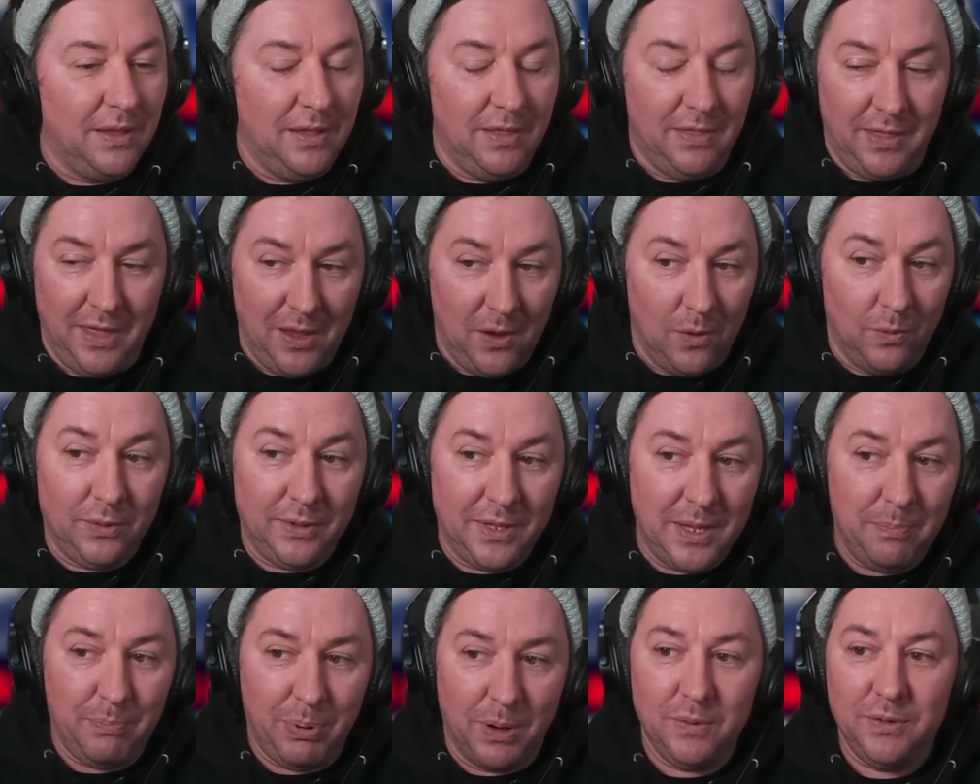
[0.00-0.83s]
they
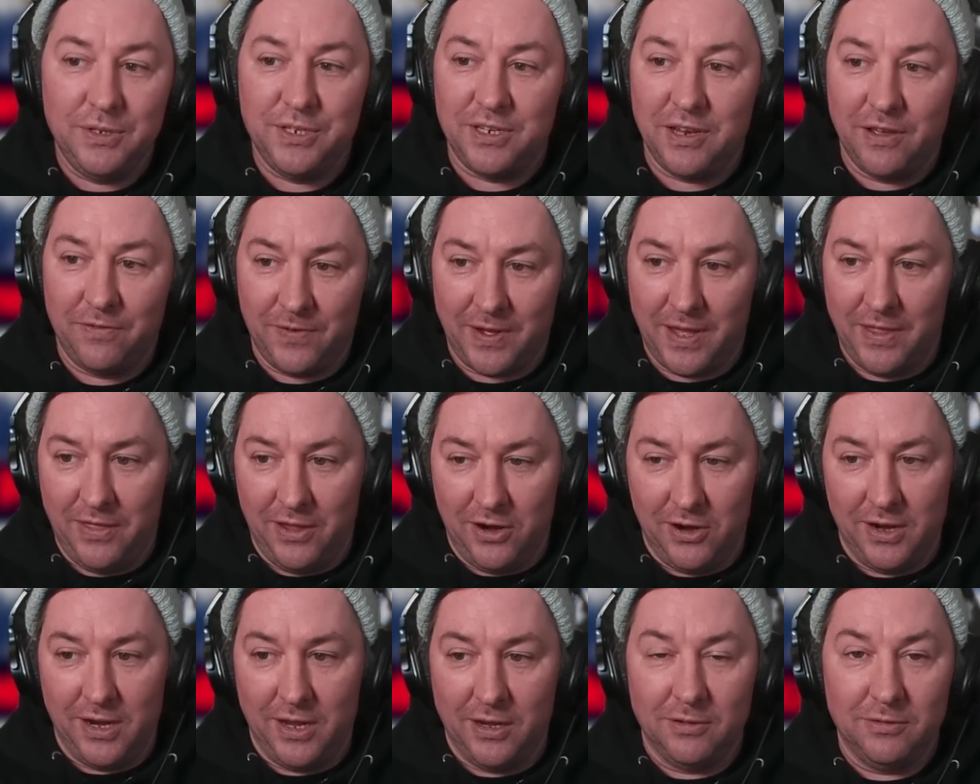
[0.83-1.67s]
only post stuff on
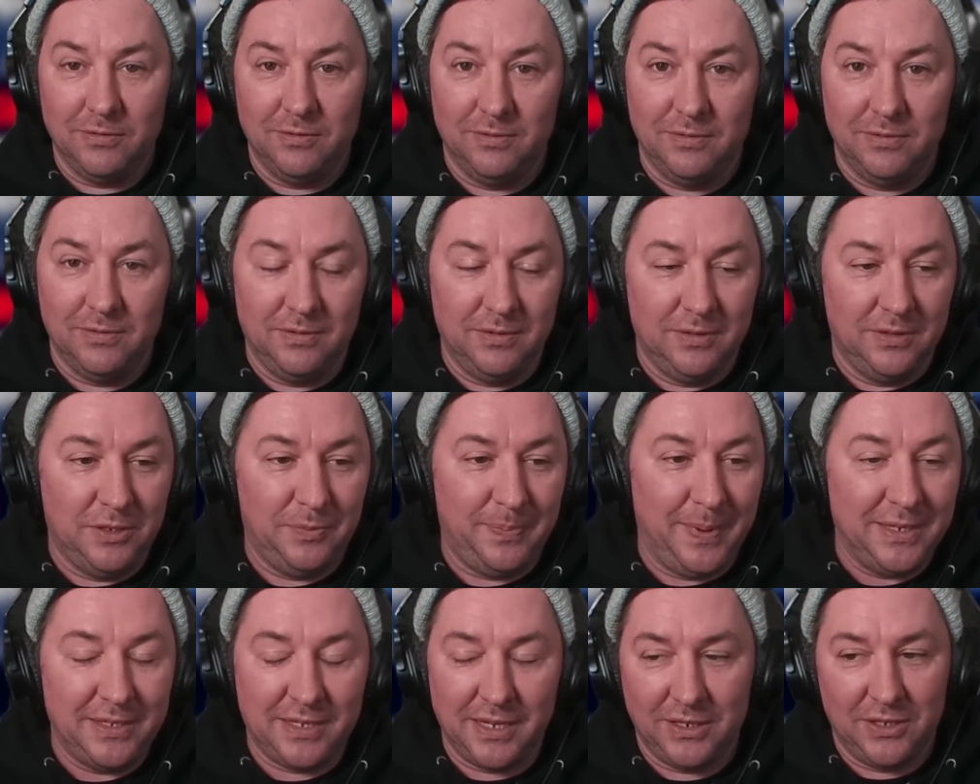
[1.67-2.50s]
there now.
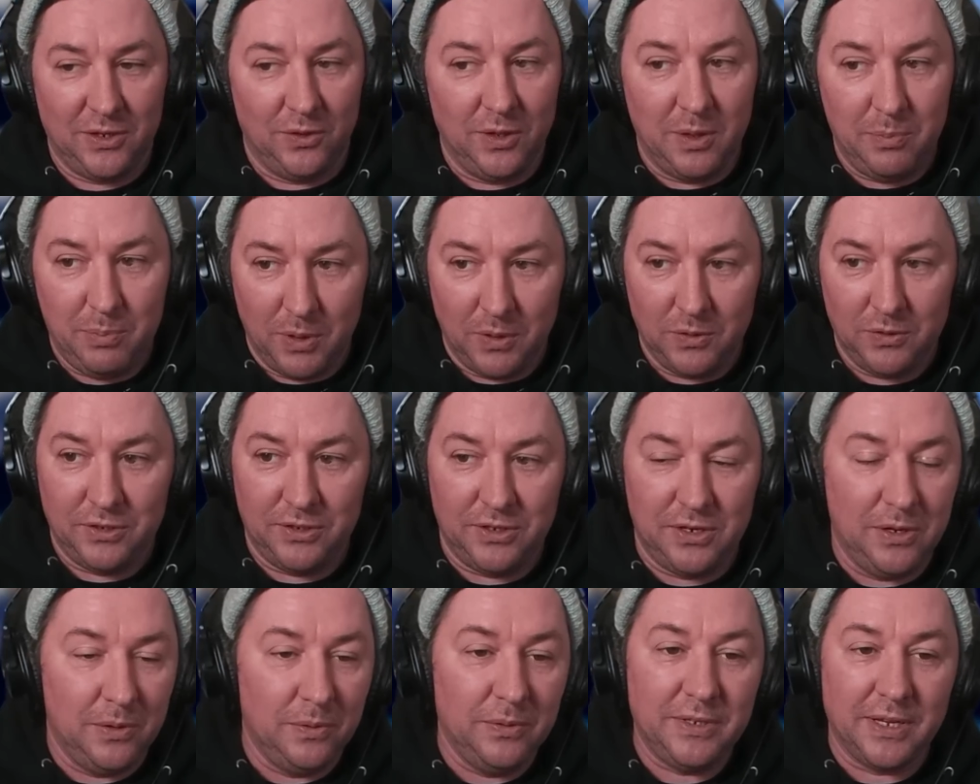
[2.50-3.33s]
SpaceX only
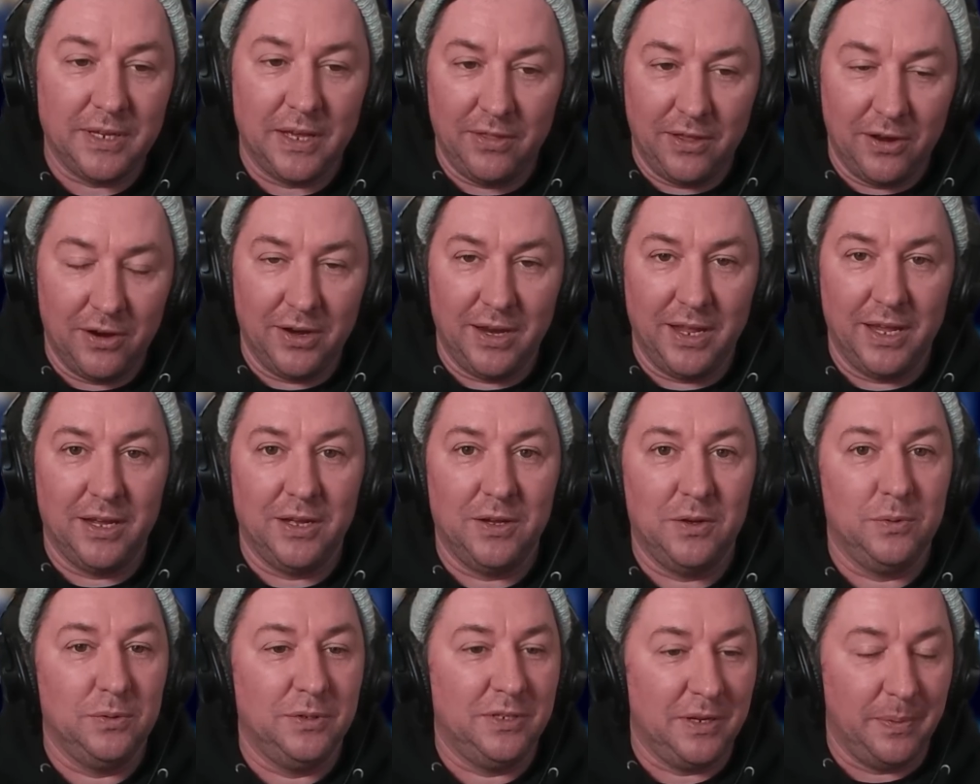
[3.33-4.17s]
posts news on there
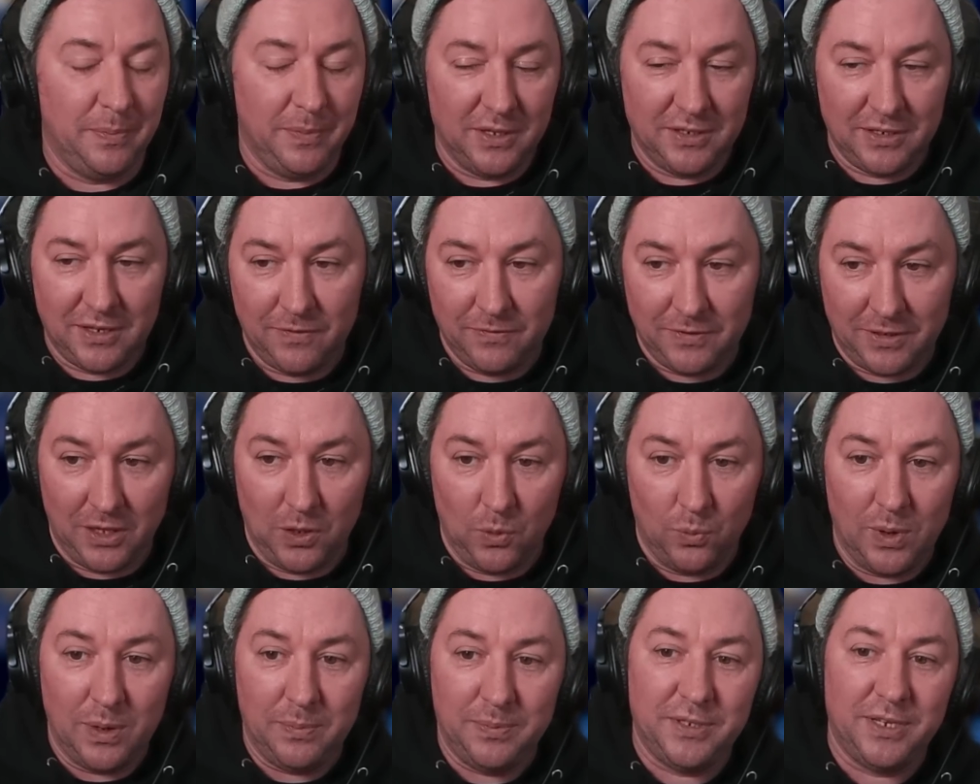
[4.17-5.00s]
now. Some of the stuff's on
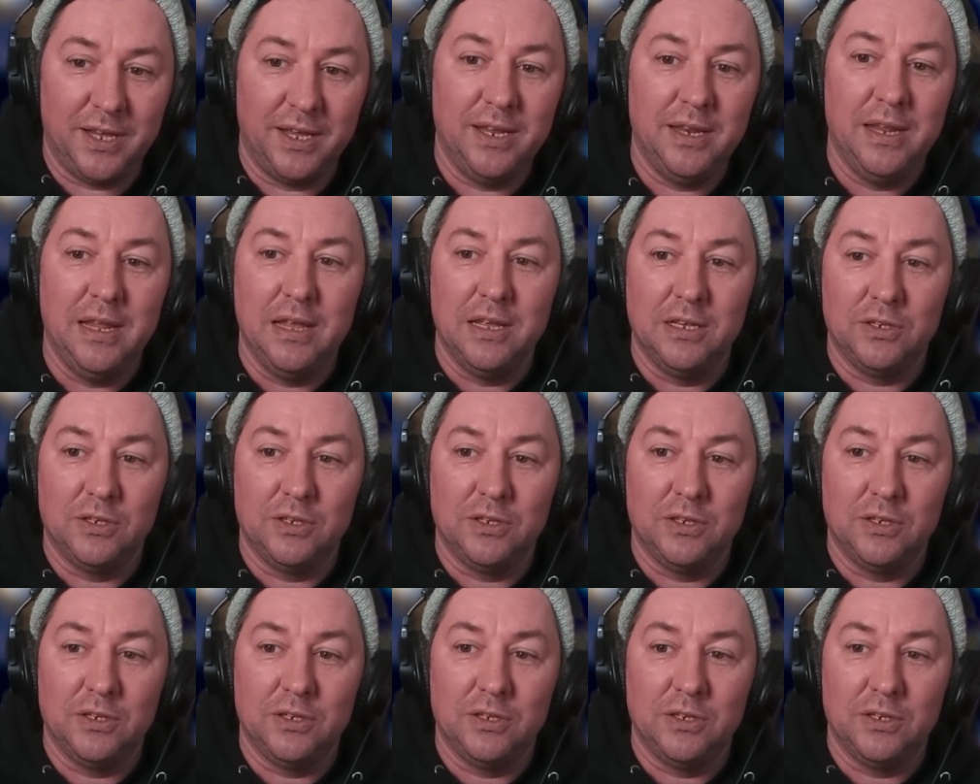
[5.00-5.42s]
their website.